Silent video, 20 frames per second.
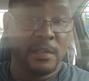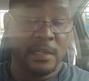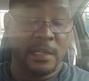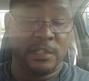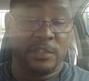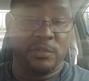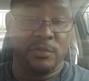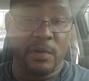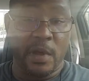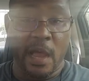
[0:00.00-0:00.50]

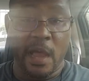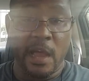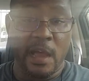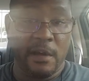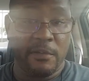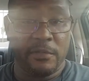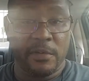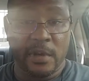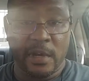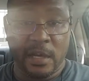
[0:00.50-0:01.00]
that you
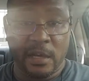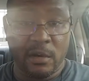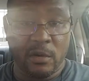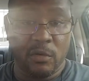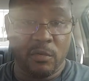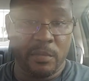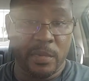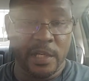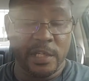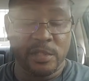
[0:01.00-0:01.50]
have a
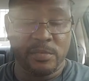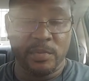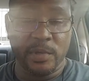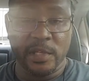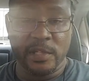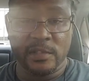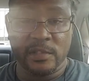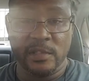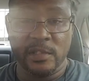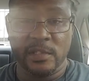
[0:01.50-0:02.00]
home-based
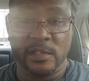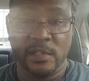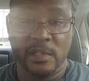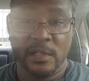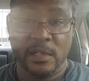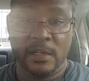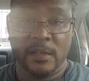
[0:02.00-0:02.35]
business,